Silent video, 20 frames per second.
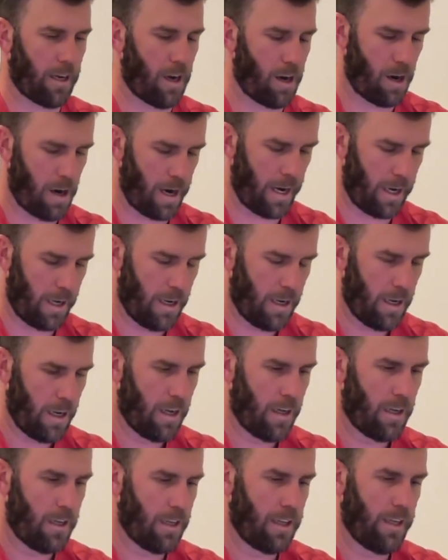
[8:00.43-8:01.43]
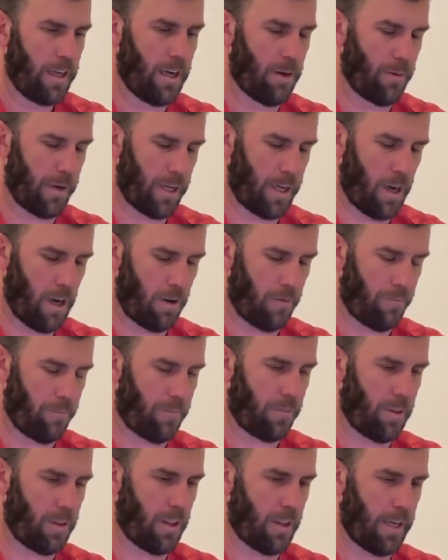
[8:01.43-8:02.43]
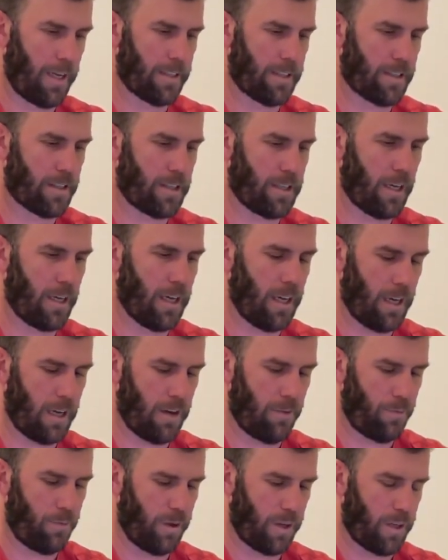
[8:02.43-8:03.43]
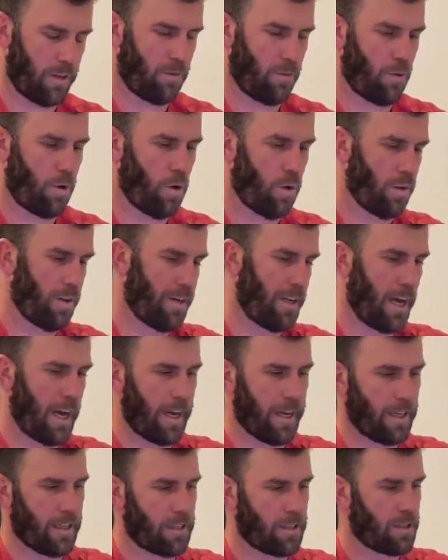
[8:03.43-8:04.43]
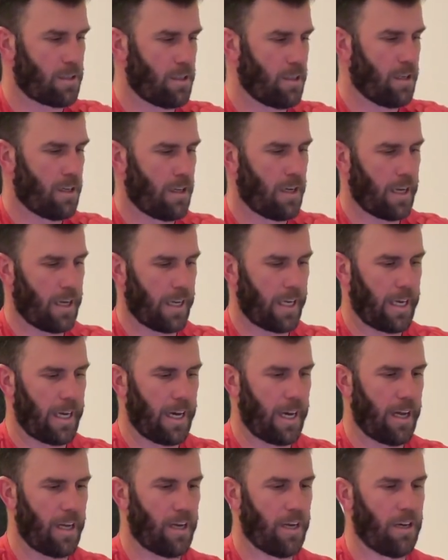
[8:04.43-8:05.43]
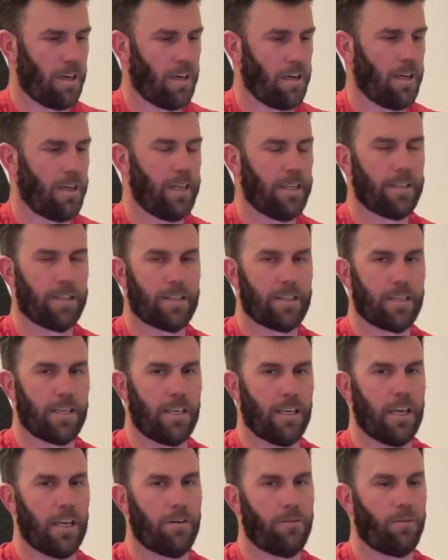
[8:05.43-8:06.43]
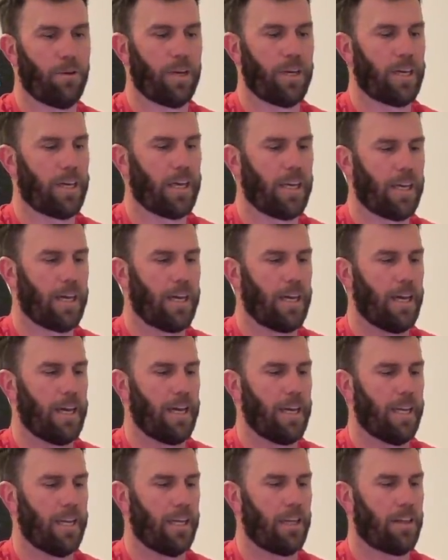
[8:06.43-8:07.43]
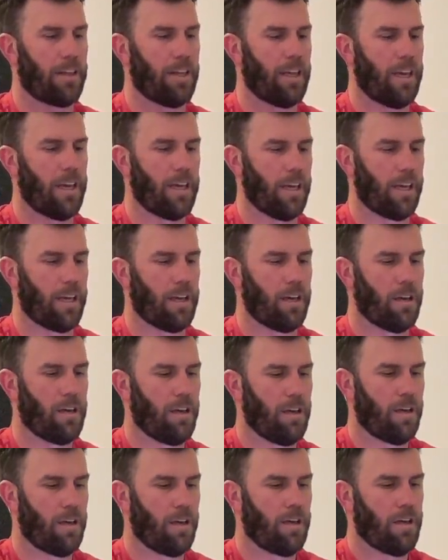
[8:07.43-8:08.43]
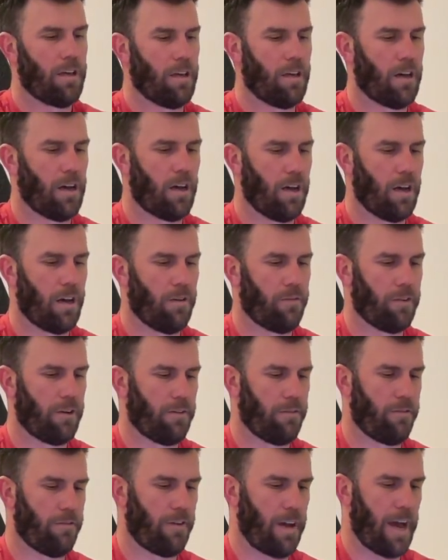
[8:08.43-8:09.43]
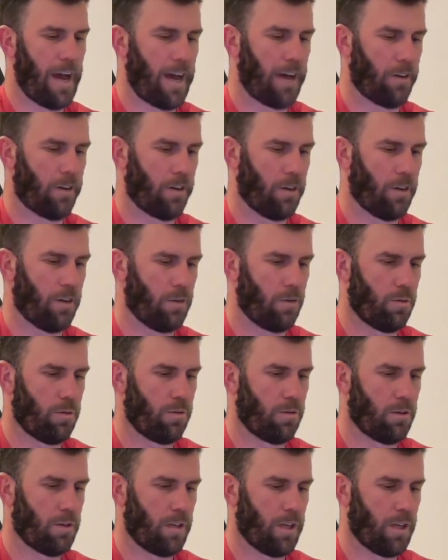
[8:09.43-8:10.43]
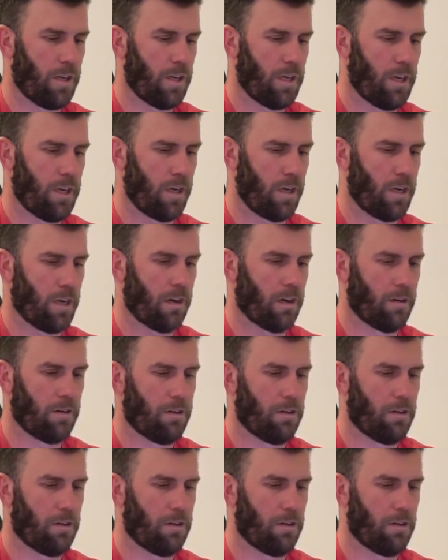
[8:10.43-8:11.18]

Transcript: All right, here we go. Let's see if we can roll the dice again and see if we can get anything of value here.